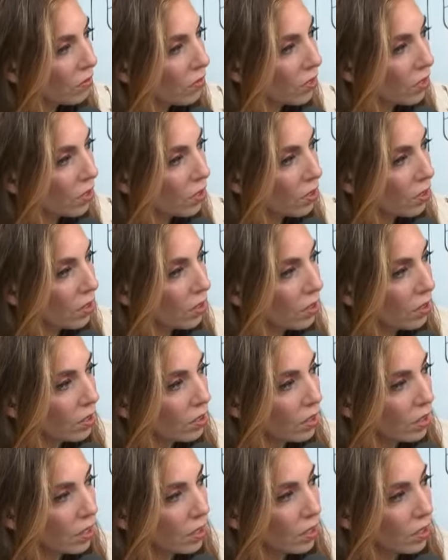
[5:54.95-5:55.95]

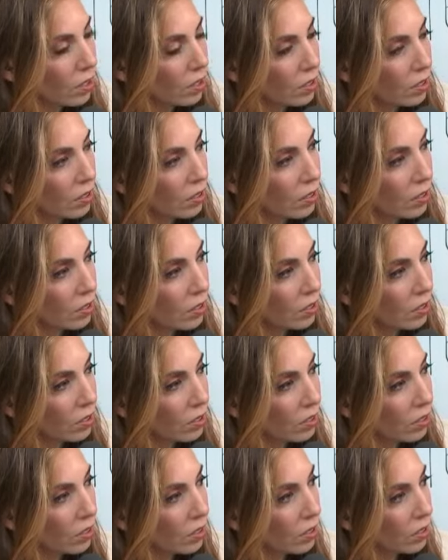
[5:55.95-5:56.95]

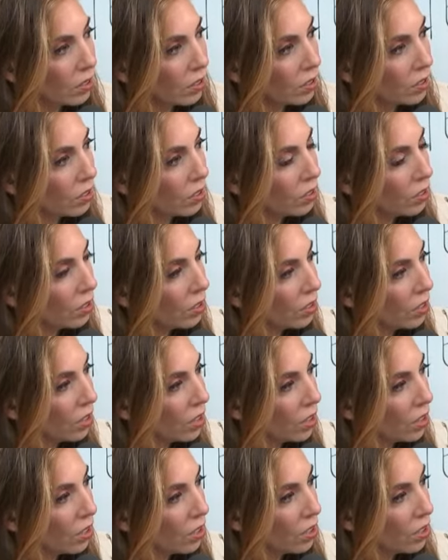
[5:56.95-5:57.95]

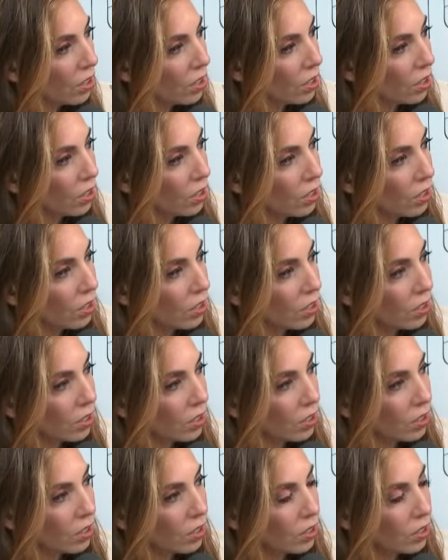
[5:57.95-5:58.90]
(not speaking)